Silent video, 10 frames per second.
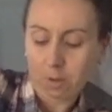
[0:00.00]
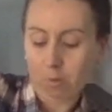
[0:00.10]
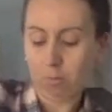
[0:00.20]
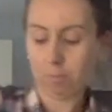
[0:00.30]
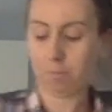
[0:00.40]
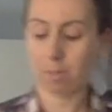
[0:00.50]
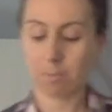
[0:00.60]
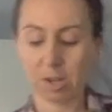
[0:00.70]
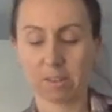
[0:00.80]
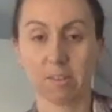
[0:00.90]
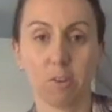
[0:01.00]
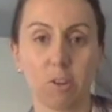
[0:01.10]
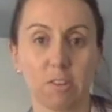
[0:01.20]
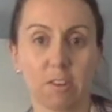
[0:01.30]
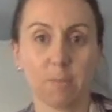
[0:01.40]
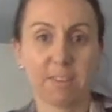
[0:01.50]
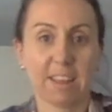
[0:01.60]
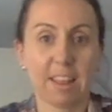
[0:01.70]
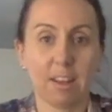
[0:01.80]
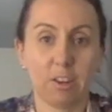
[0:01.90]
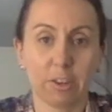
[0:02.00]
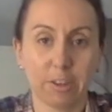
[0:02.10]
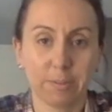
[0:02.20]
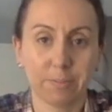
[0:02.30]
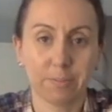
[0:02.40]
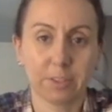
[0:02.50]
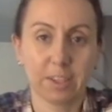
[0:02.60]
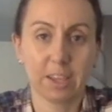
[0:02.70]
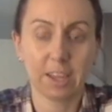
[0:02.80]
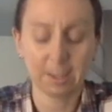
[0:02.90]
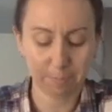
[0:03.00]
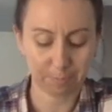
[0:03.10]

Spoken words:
Oh, mine's starting to come together, look. Okay.